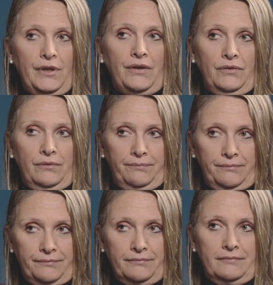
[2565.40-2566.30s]
Yes.
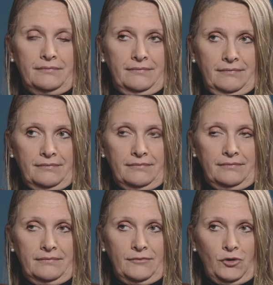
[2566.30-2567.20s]

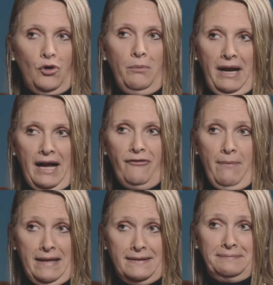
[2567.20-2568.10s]
Whom I have
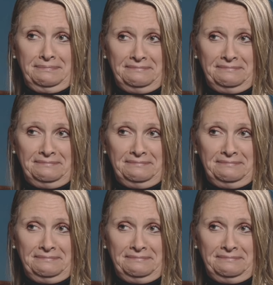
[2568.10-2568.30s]
met.